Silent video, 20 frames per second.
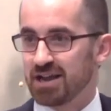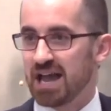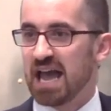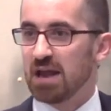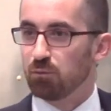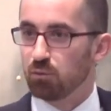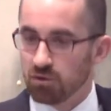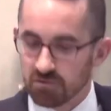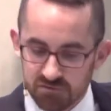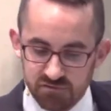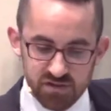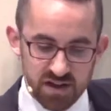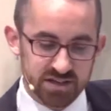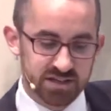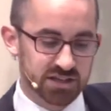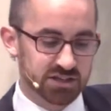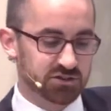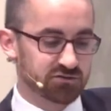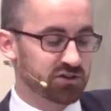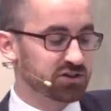and will vent
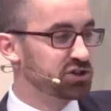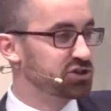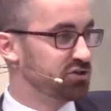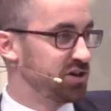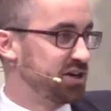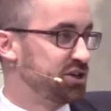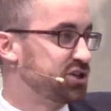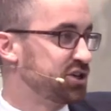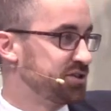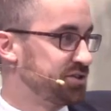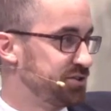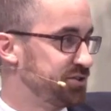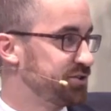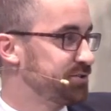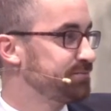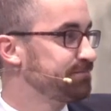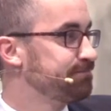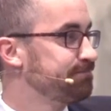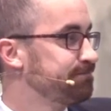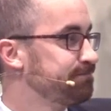his frustrations.
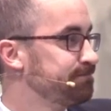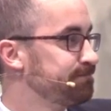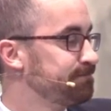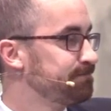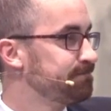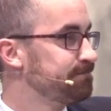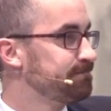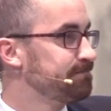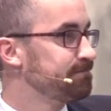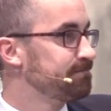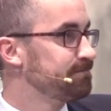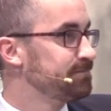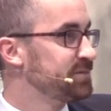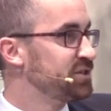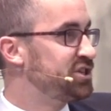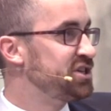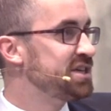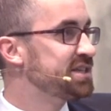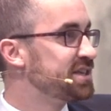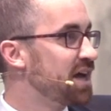
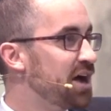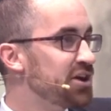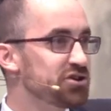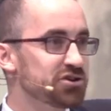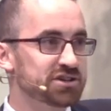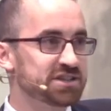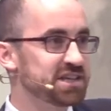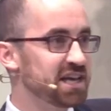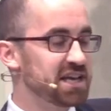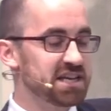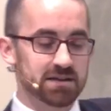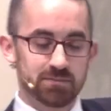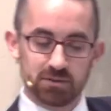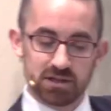She is understandably